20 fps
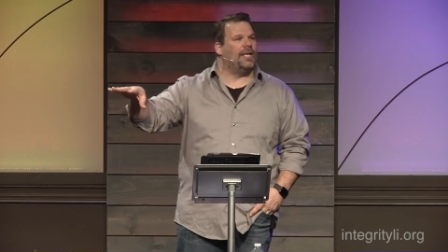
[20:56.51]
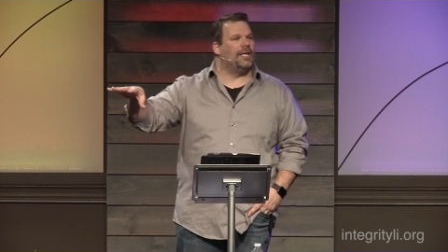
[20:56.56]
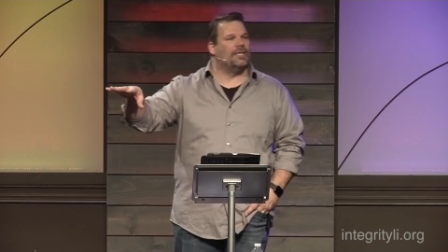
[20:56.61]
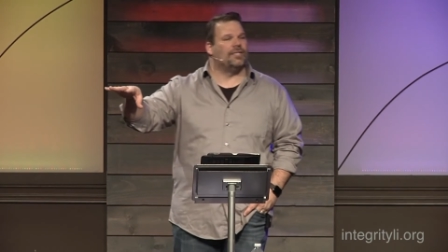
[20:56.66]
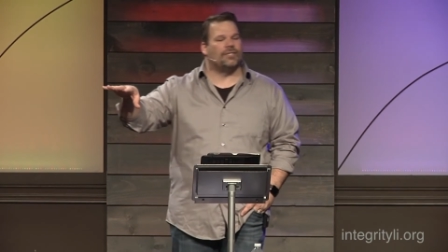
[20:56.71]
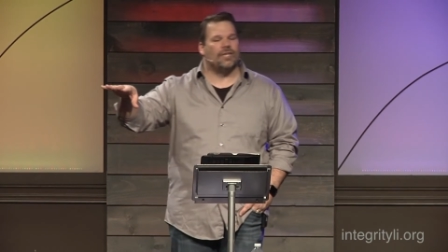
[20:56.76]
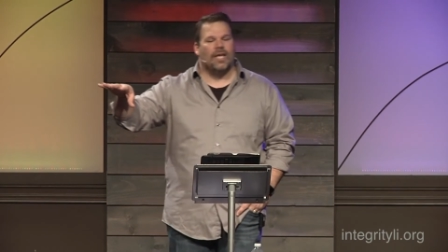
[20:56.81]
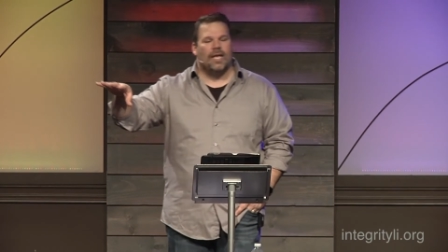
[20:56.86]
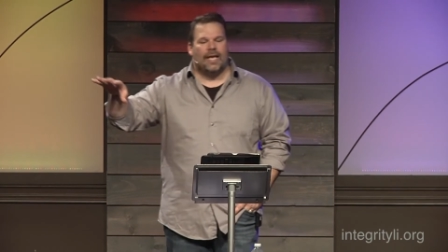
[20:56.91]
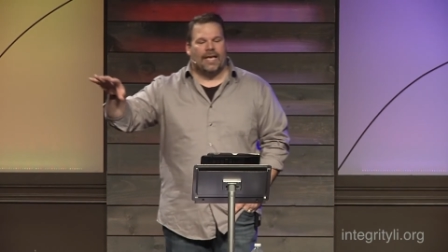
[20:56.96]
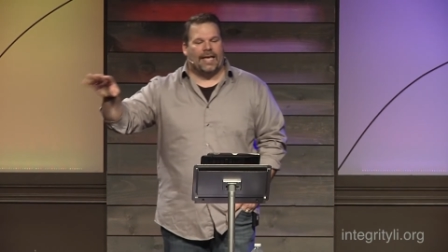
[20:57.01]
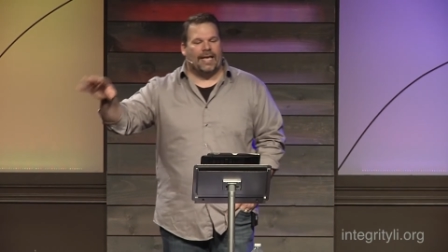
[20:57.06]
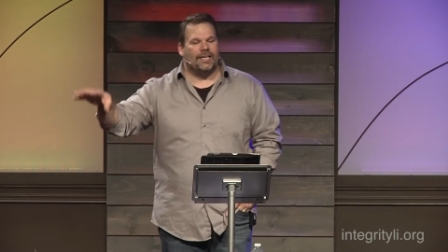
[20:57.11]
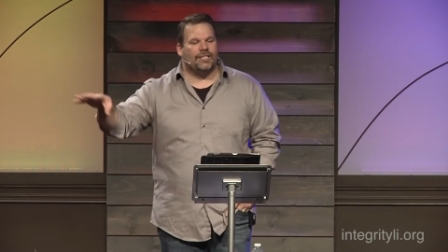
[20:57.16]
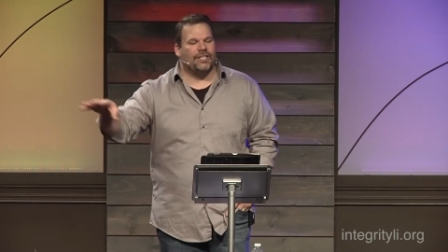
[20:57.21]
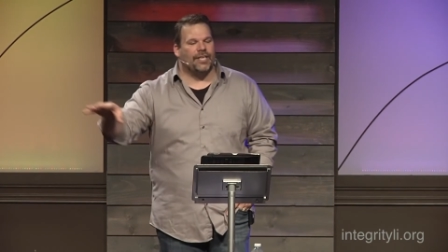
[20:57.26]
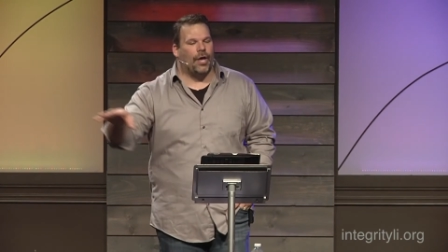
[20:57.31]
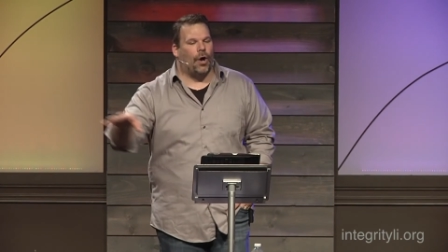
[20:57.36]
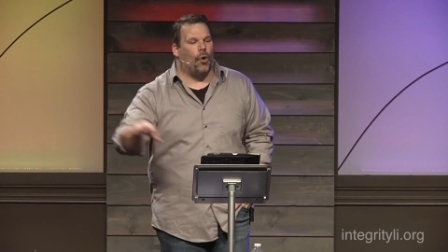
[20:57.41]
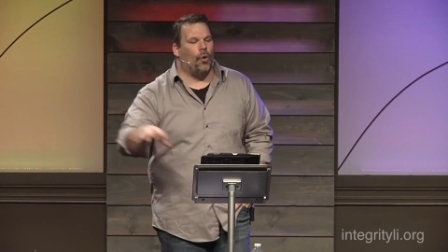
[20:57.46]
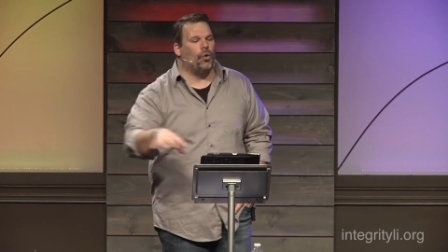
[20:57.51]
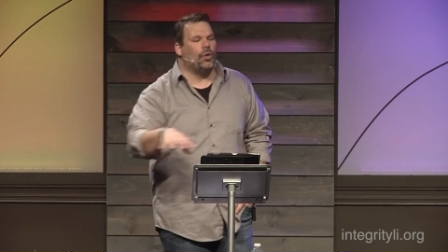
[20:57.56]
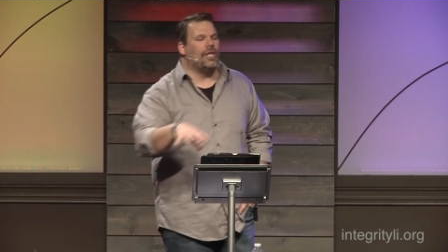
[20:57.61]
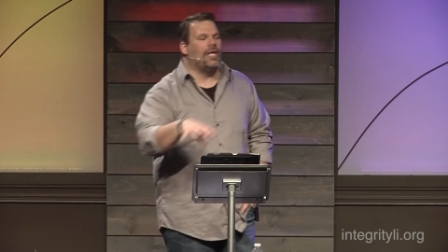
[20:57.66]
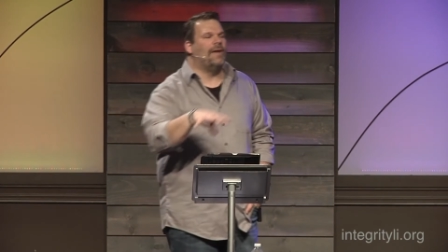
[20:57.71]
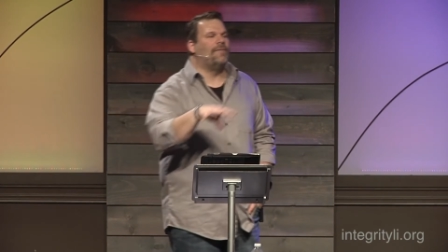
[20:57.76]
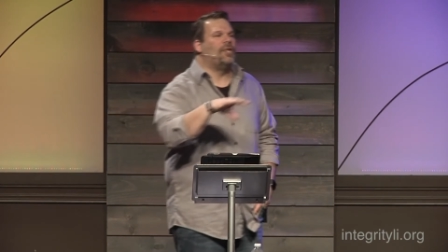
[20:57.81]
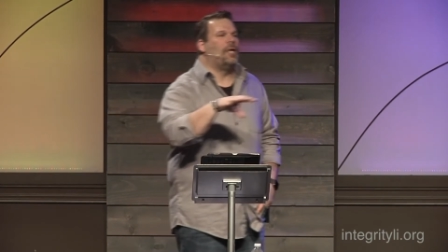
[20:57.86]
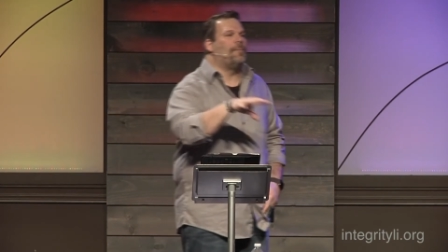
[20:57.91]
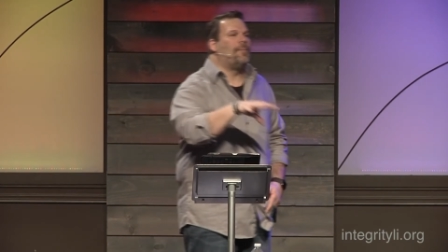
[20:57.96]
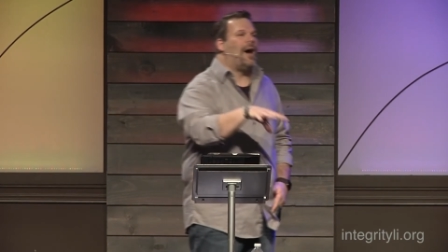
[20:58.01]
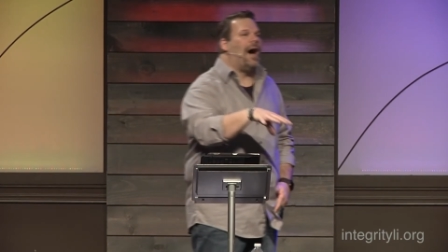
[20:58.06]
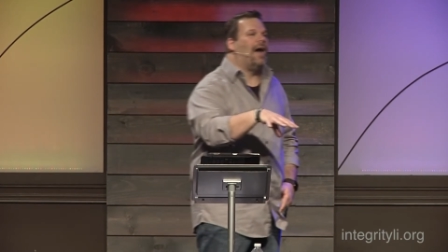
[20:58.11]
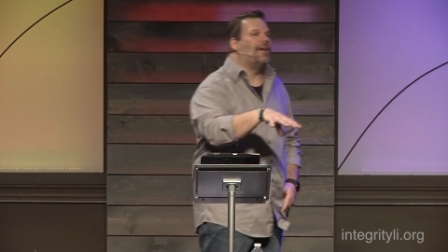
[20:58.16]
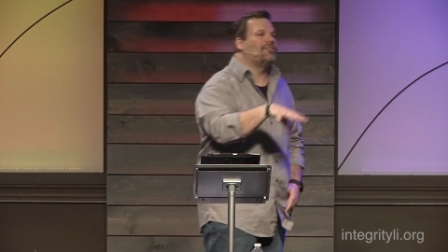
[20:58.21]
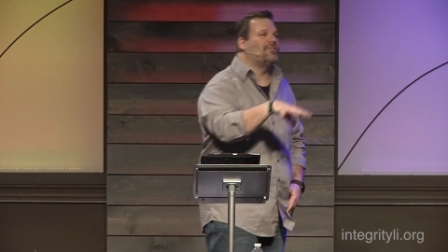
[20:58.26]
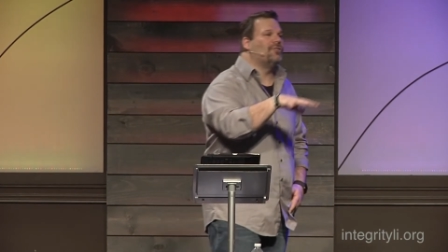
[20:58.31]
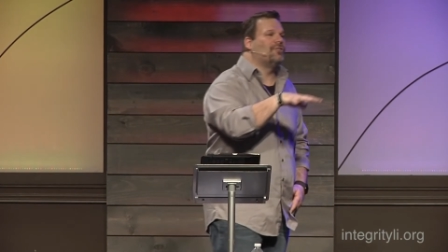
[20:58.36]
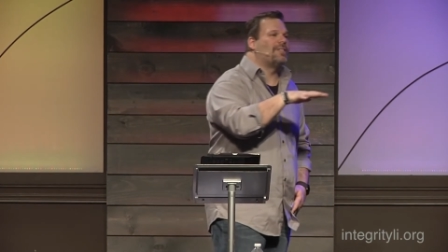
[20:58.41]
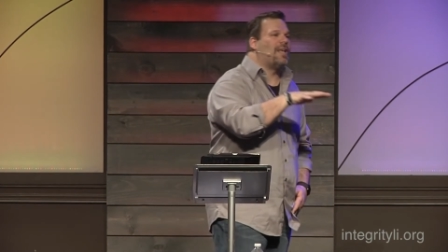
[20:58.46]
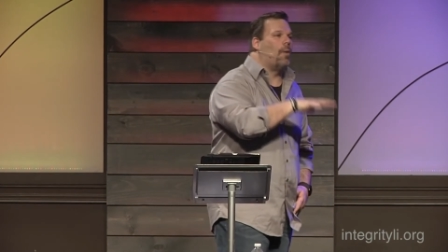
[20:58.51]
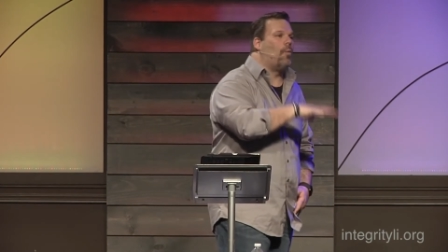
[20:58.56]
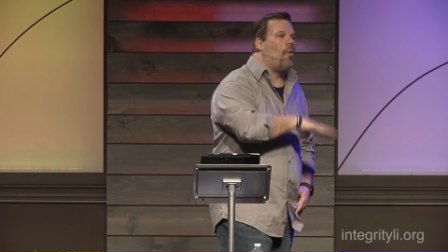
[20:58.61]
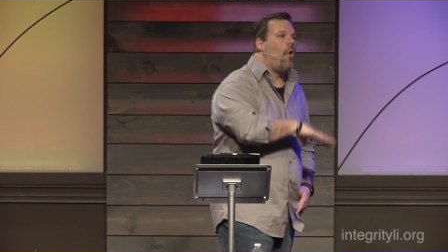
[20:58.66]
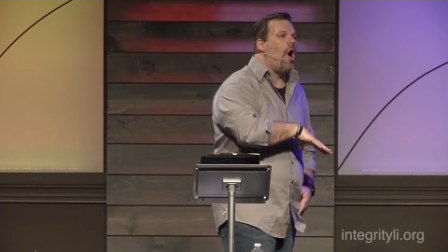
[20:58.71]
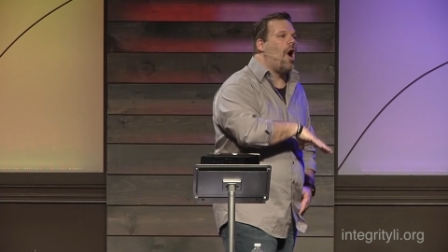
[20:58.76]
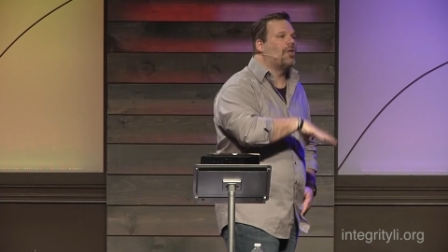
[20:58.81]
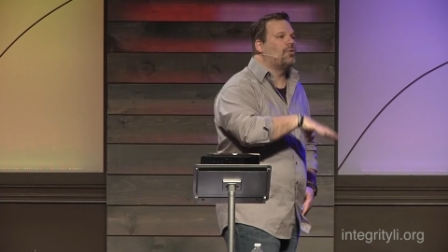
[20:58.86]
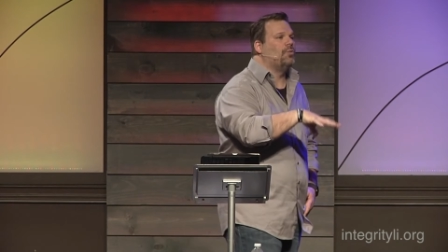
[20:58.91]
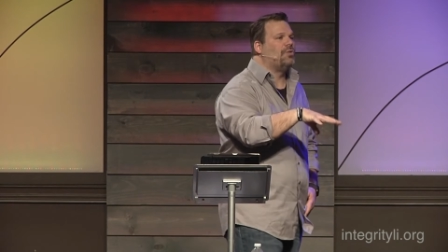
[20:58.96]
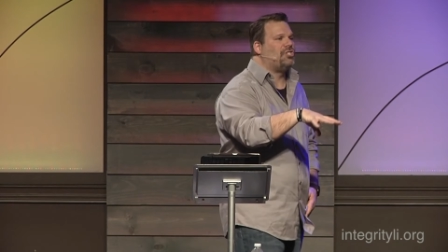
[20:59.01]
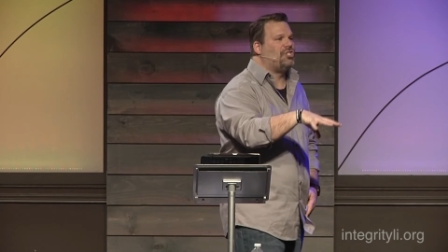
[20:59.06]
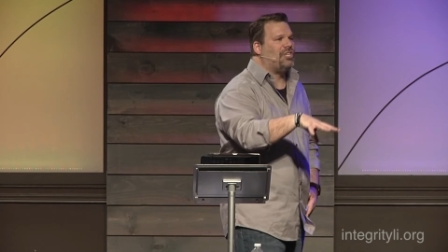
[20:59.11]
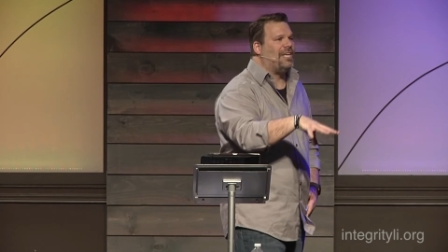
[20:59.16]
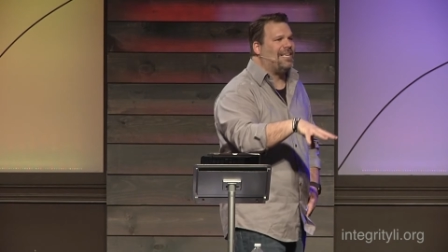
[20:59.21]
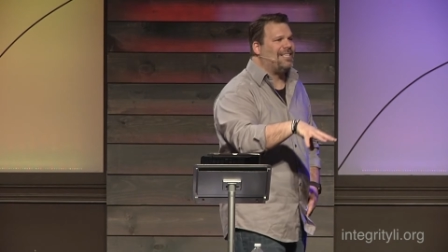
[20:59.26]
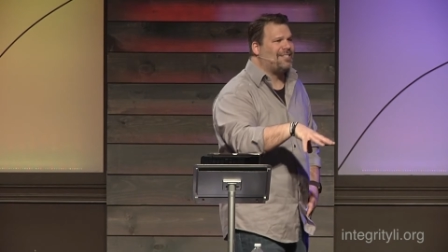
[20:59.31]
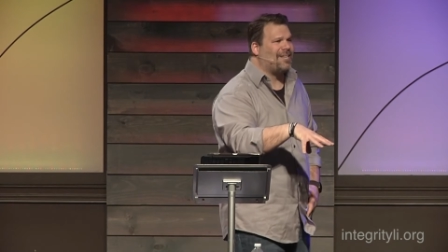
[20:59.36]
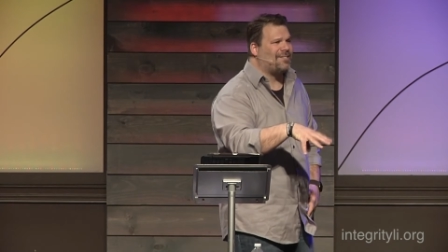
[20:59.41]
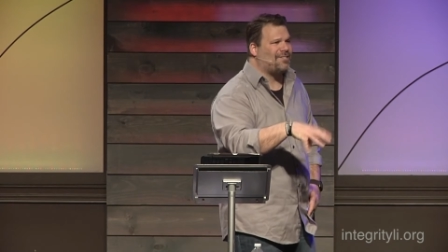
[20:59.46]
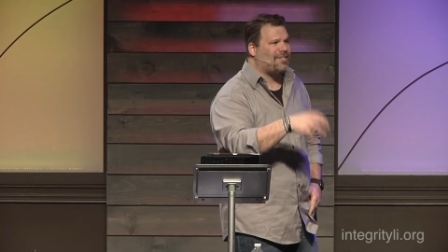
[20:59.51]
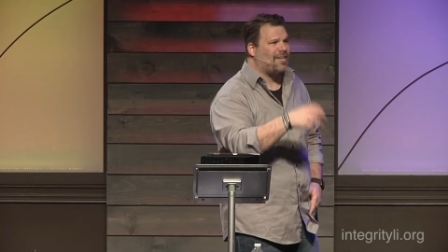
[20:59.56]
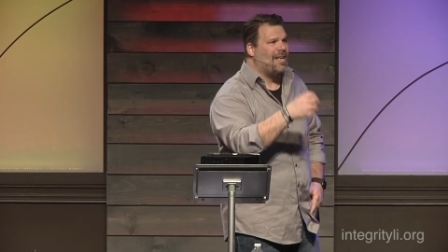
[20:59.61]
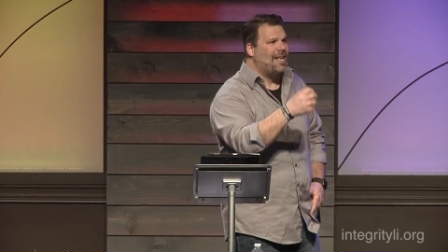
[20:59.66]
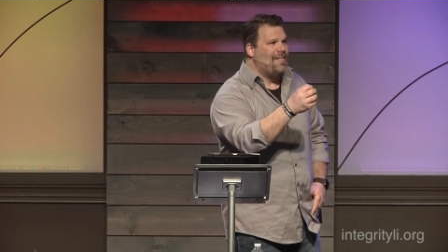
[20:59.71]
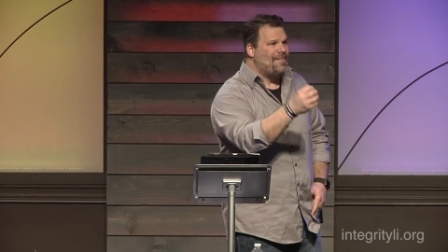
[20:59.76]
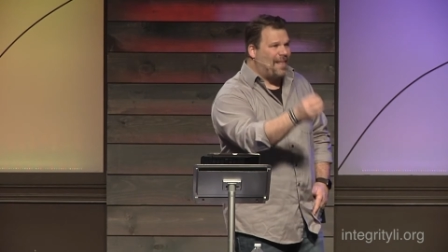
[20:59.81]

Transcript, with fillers: He is, he is the only of the apostles that walked with Jesus